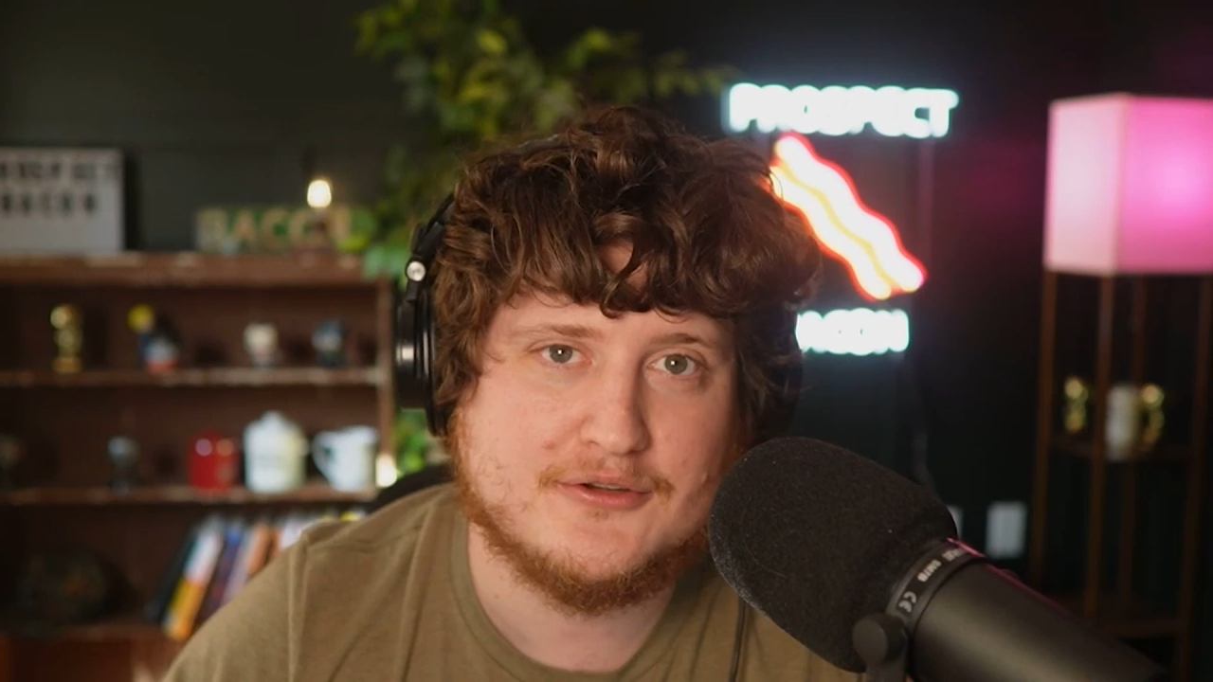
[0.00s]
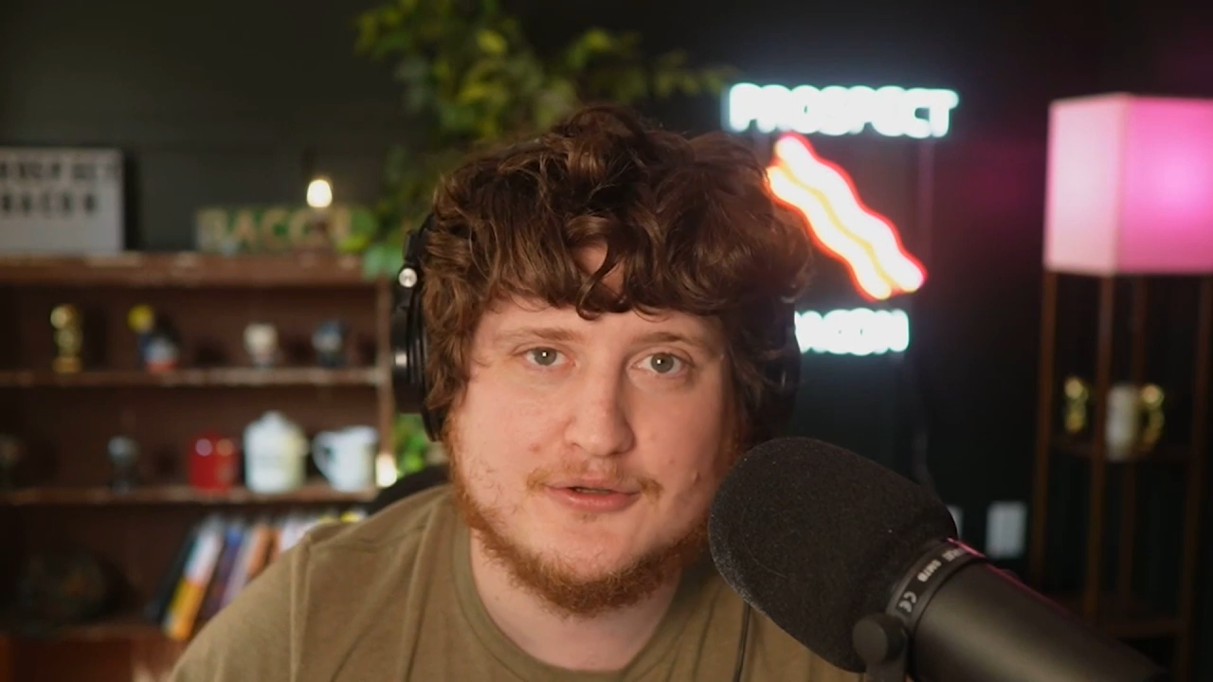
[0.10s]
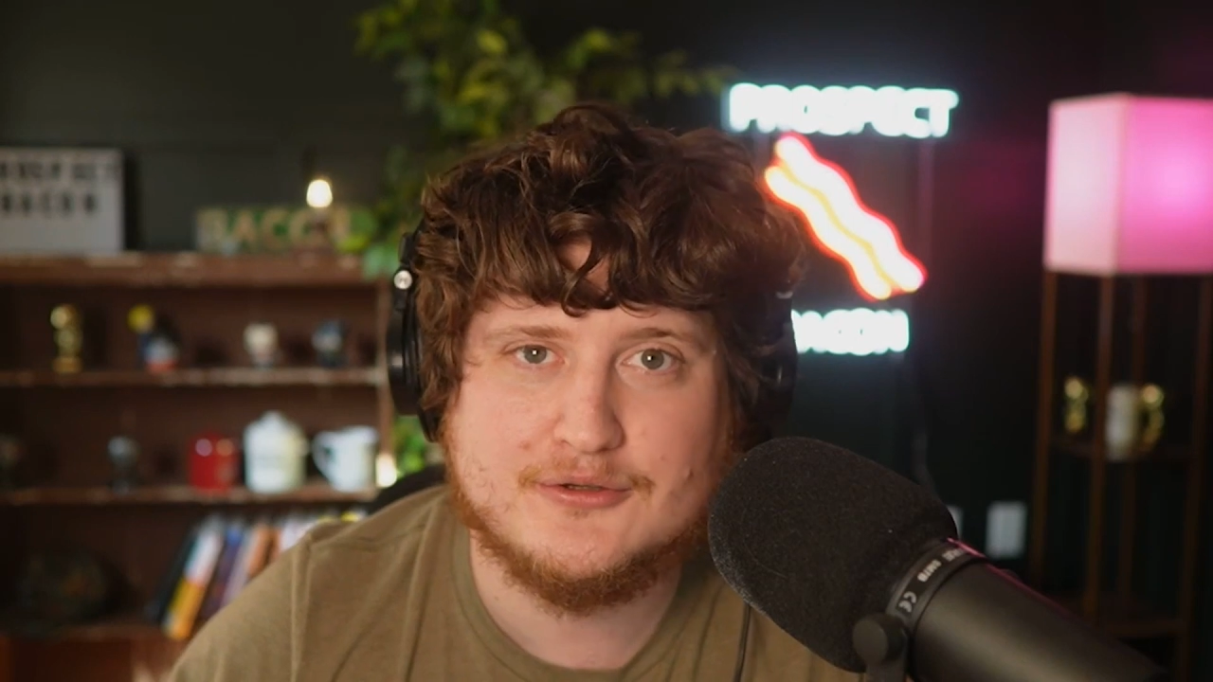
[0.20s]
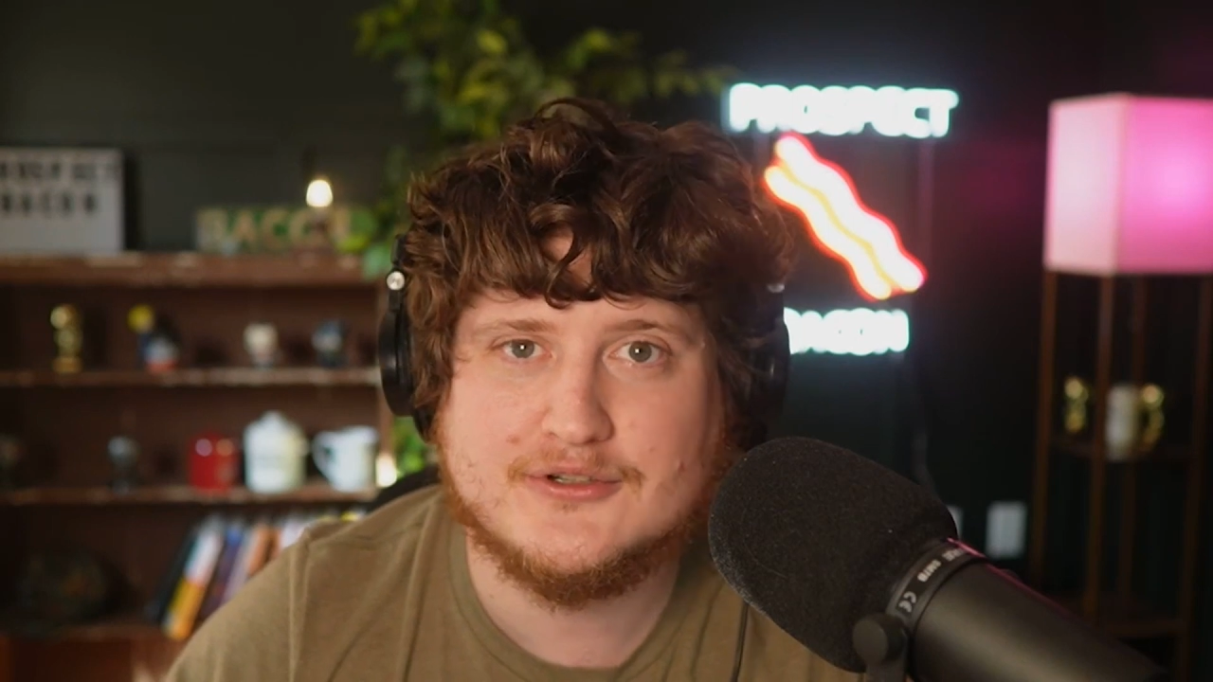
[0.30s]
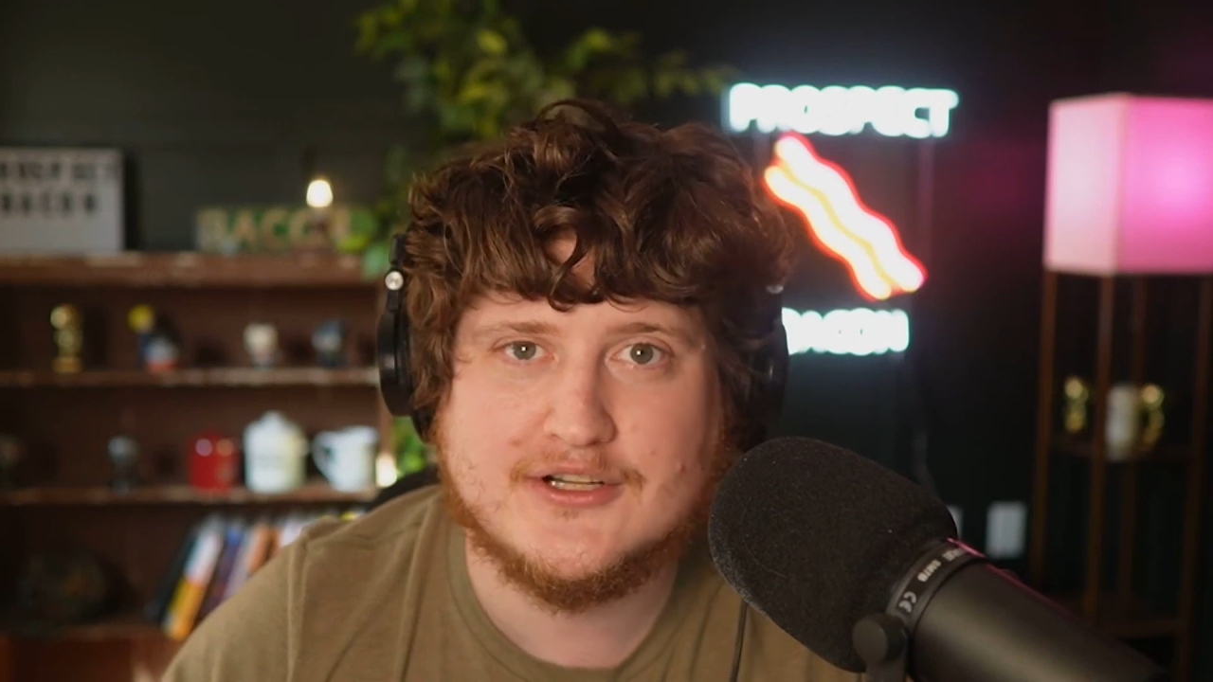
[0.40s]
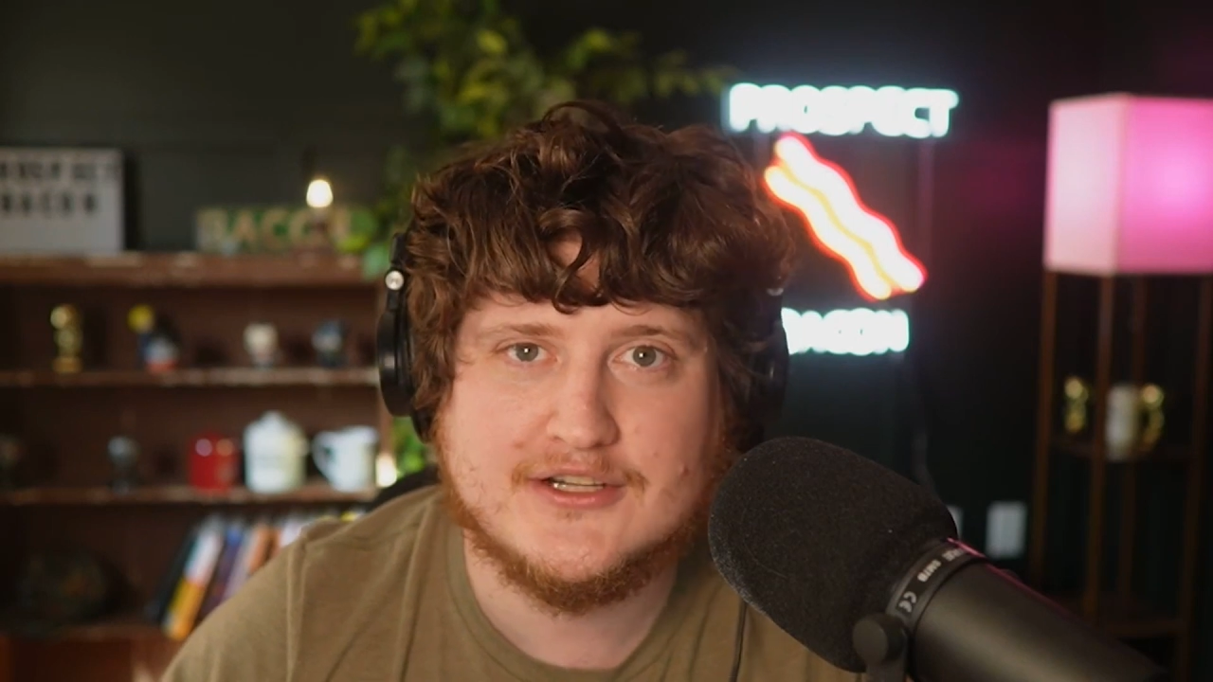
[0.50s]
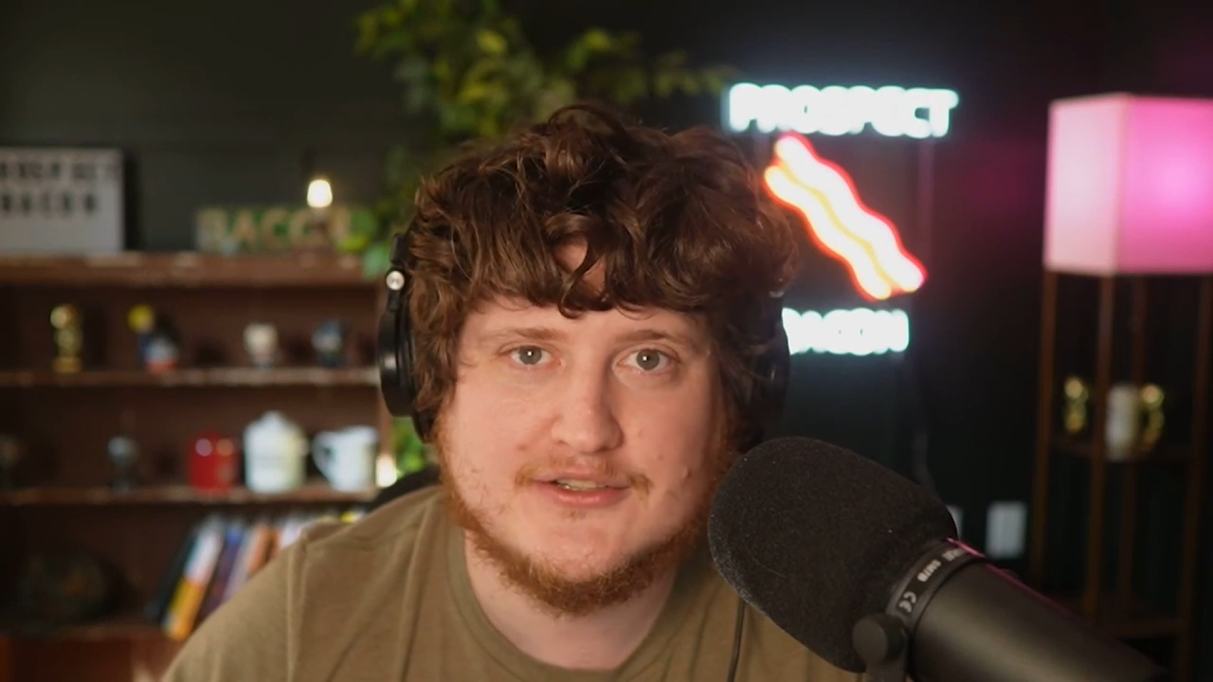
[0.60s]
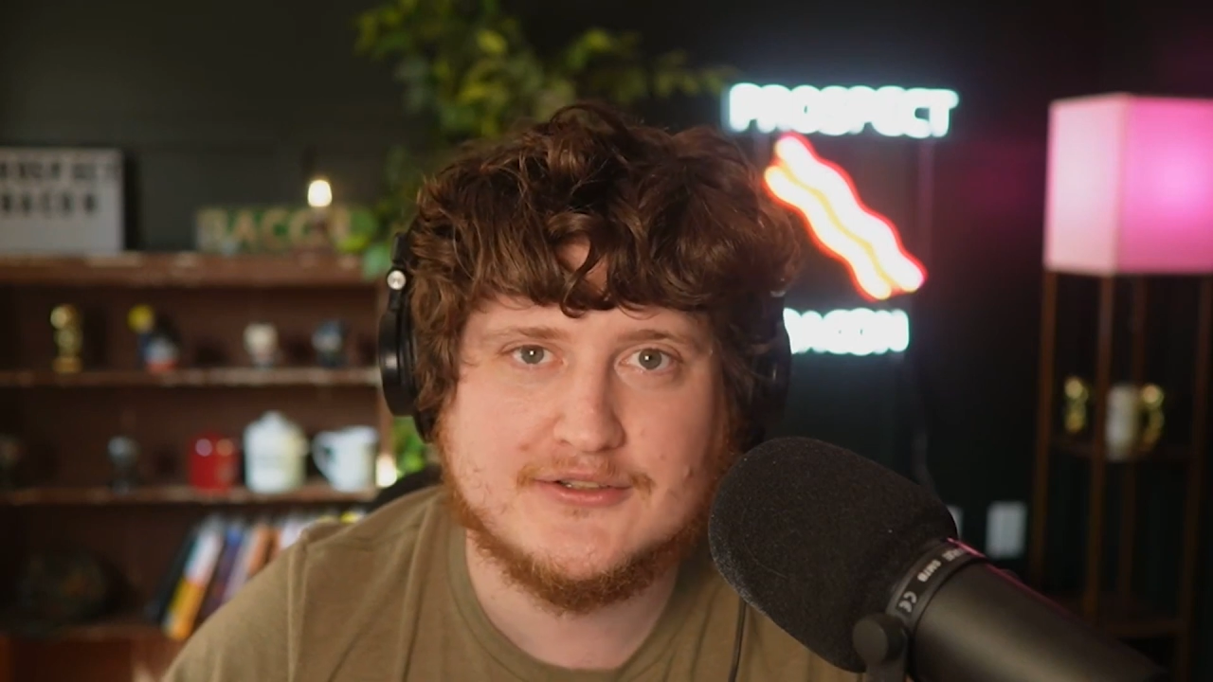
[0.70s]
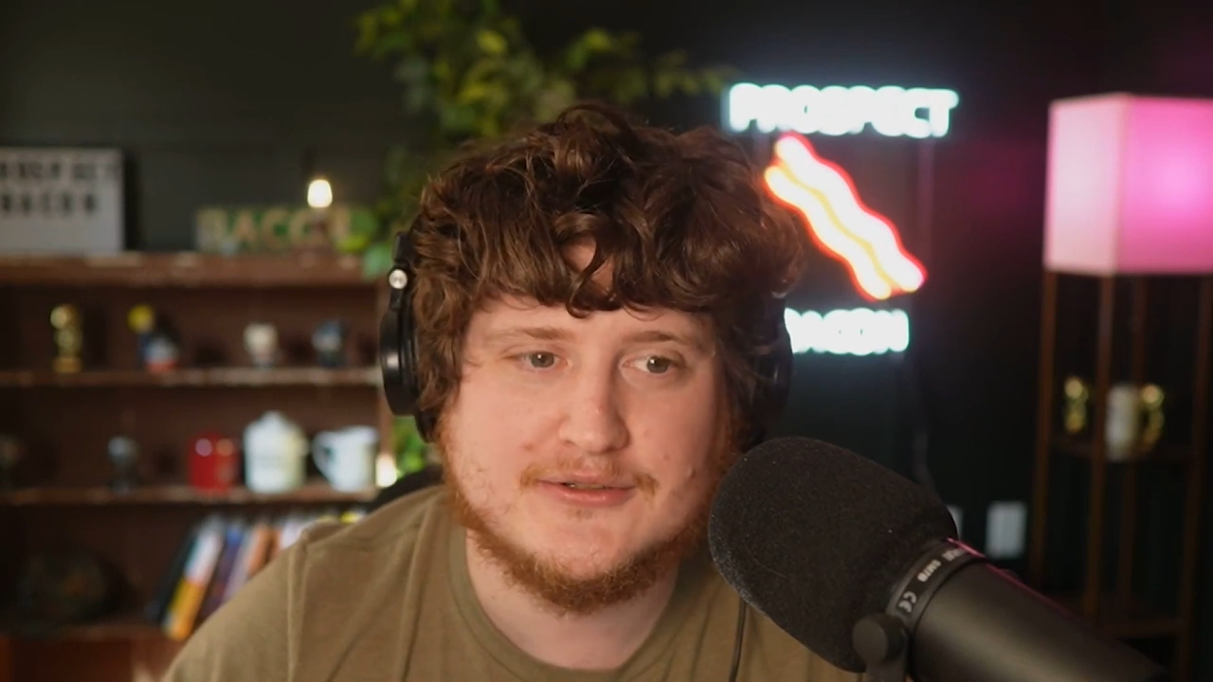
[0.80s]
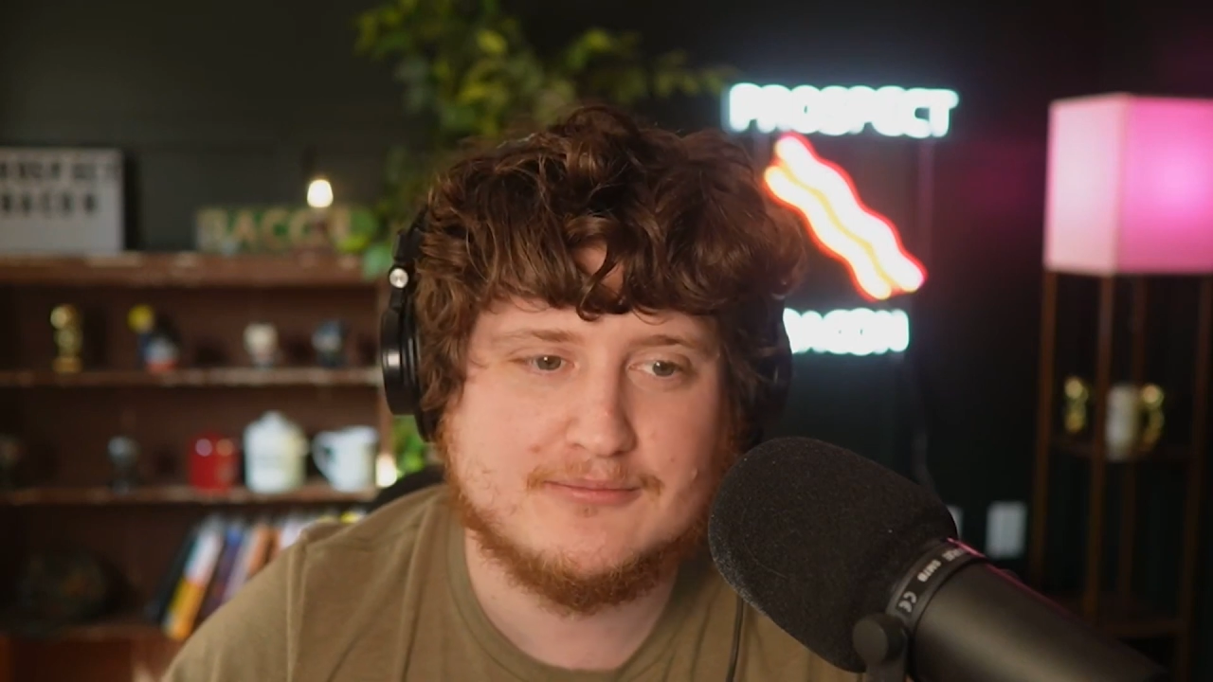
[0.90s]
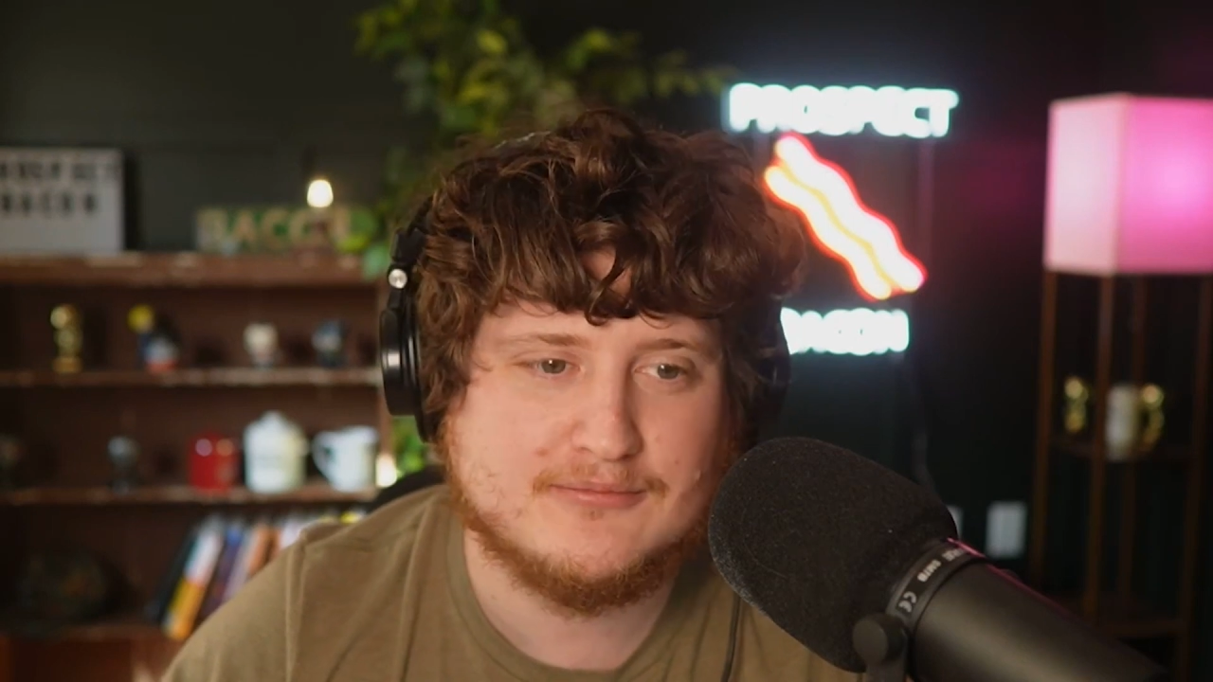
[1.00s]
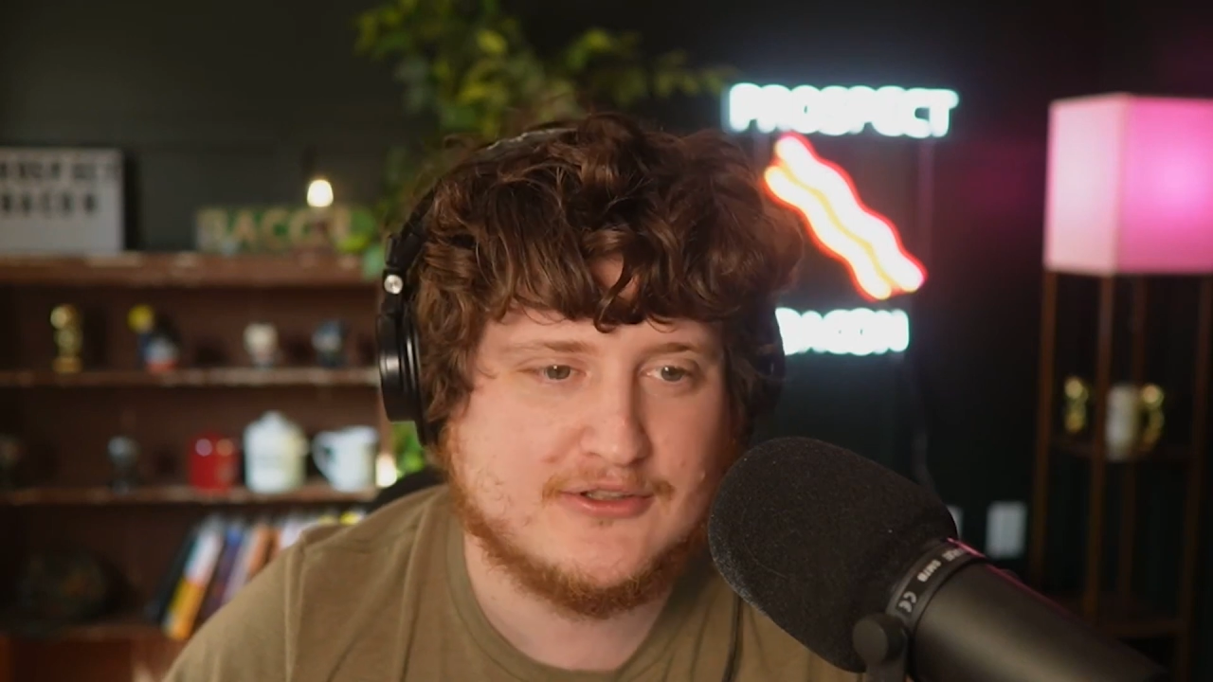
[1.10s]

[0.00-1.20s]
who your ideal